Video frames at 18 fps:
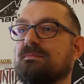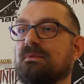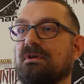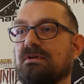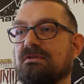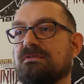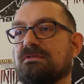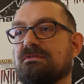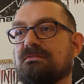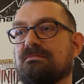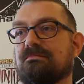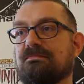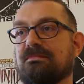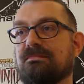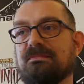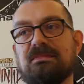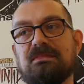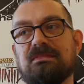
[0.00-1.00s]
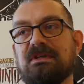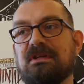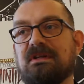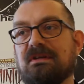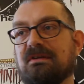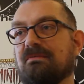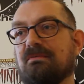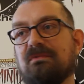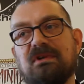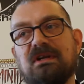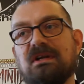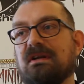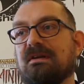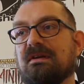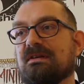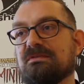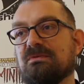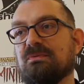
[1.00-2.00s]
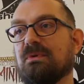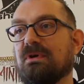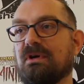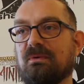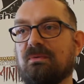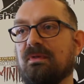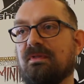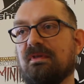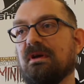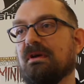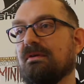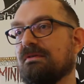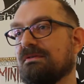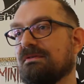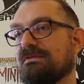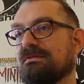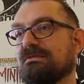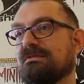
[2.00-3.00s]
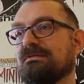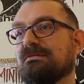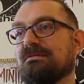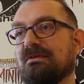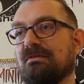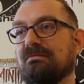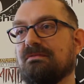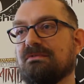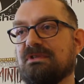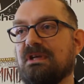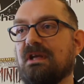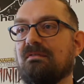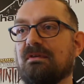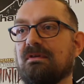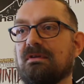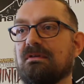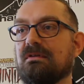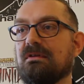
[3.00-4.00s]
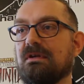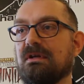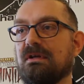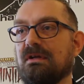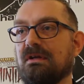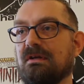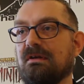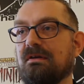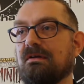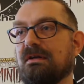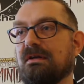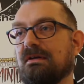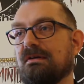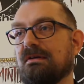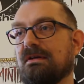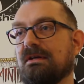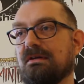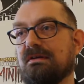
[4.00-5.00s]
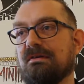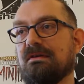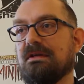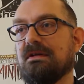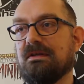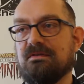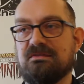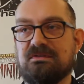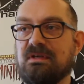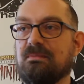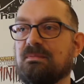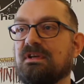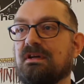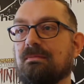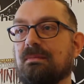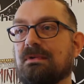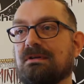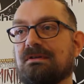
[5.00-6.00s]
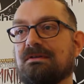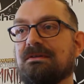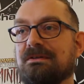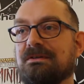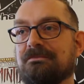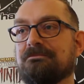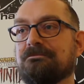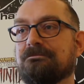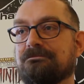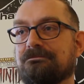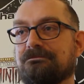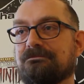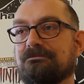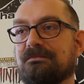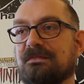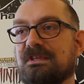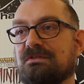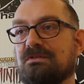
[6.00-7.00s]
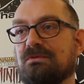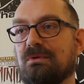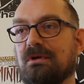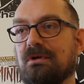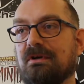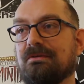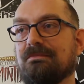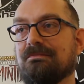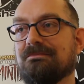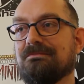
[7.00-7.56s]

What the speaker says: because it really doesn't work with hundreds of Skaven at the same time. It's too hard.